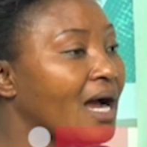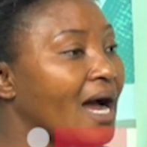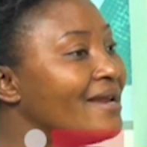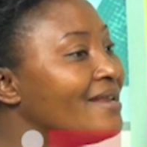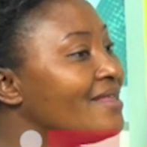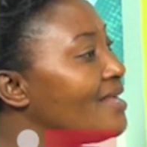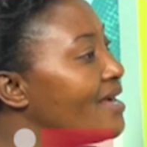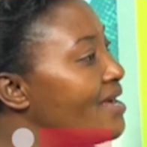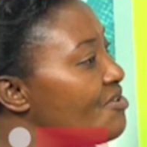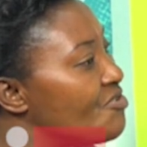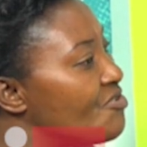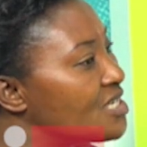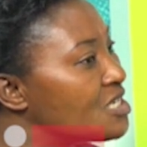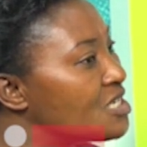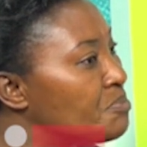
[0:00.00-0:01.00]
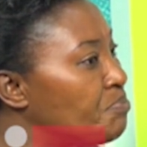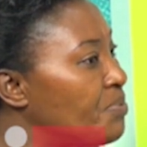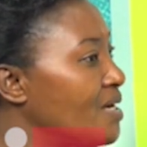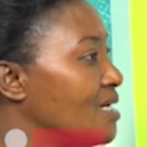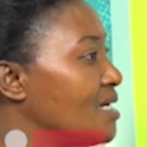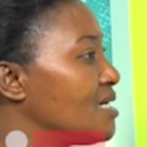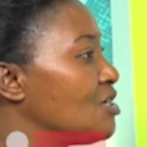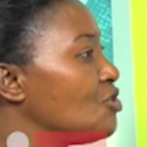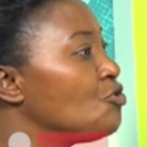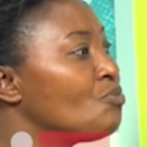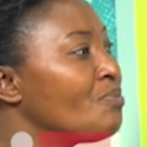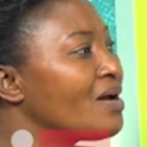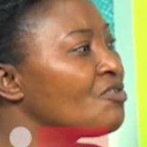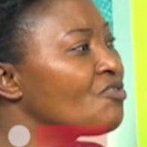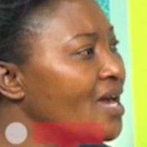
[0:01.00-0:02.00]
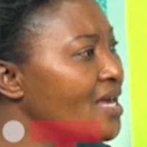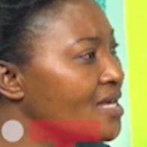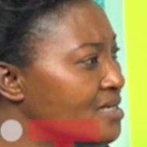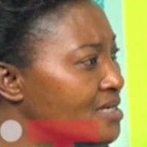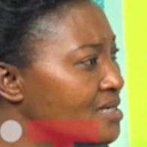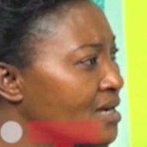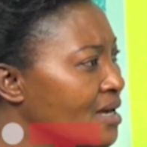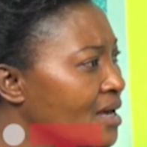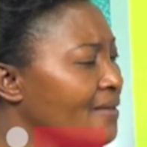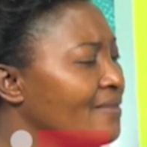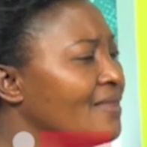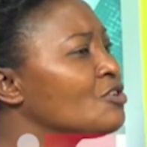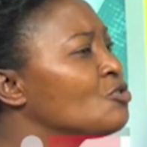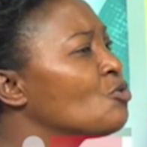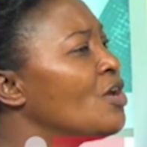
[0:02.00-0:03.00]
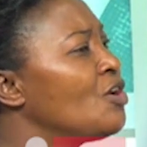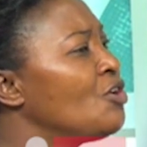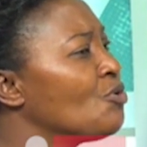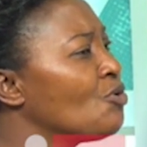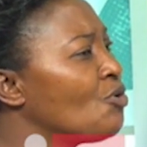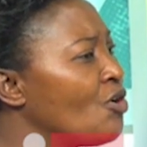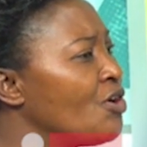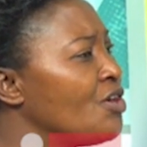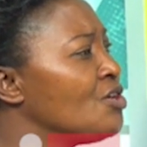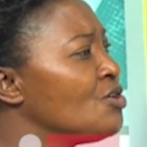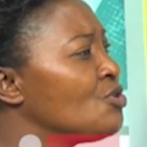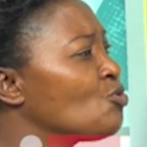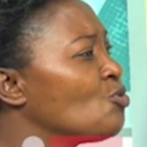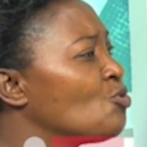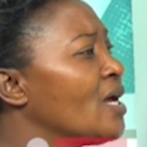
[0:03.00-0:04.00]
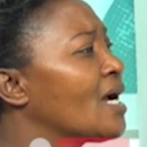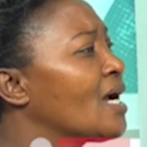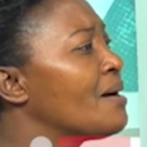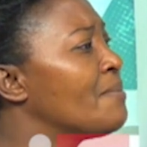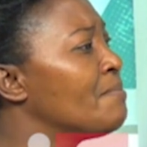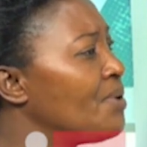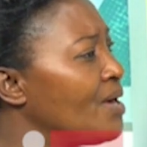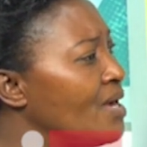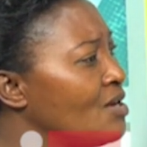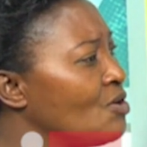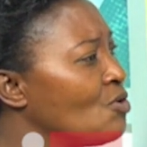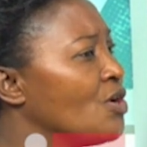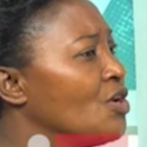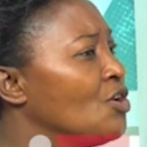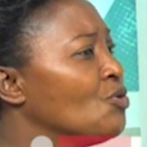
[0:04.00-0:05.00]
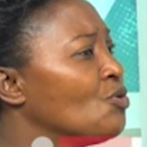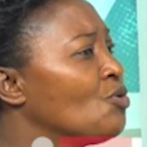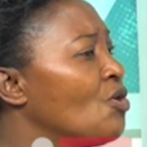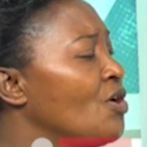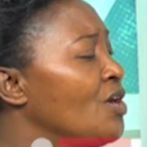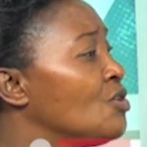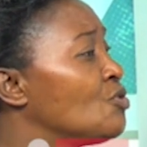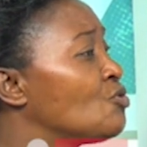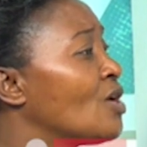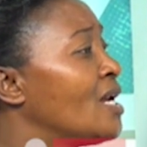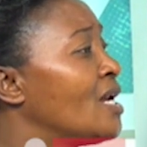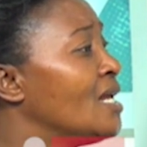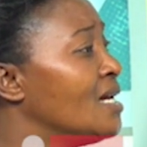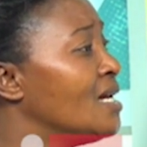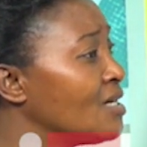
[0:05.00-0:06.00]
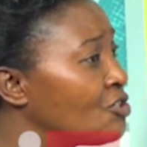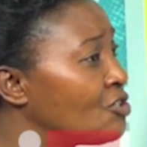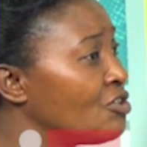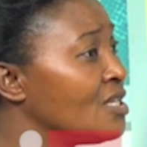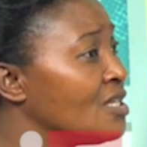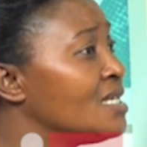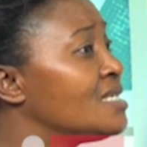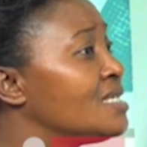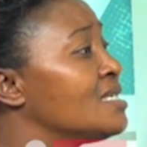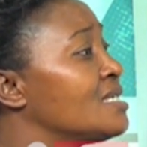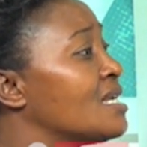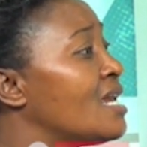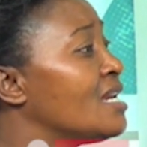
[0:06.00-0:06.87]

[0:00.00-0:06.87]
Can they respect human rights? That when you go into a campaign, when you go into an election, this is